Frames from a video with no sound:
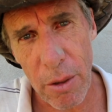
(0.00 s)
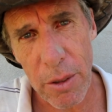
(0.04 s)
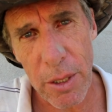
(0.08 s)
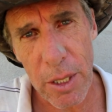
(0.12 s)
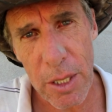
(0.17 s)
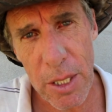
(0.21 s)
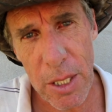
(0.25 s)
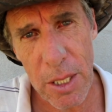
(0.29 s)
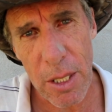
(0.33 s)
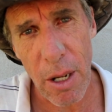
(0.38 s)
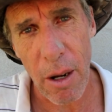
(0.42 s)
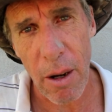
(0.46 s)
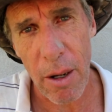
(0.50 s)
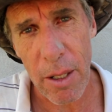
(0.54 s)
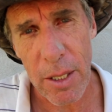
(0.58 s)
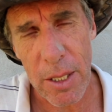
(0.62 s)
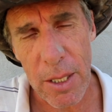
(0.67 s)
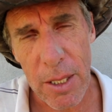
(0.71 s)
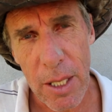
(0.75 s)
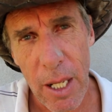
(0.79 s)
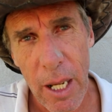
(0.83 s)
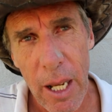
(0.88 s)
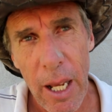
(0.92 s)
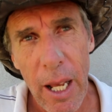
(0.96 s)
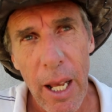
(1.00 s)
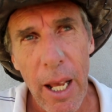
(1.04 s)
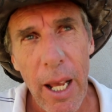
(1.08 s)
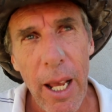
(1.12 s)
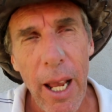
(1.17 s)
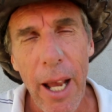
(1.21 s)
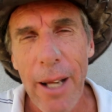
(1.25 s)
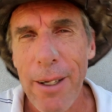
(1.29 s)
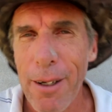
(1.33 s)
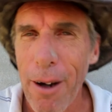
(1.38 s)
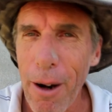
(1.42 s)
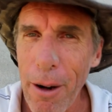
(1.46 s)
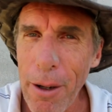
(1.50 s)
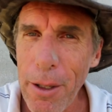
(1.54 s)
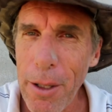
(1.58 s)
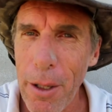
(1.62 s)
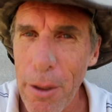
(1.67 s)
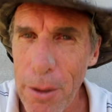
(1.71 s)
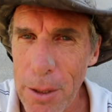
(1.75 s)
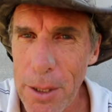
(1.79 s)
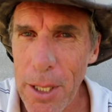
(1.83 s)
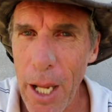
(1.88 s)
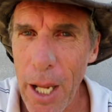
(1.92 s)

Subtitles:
on the sides, and I don't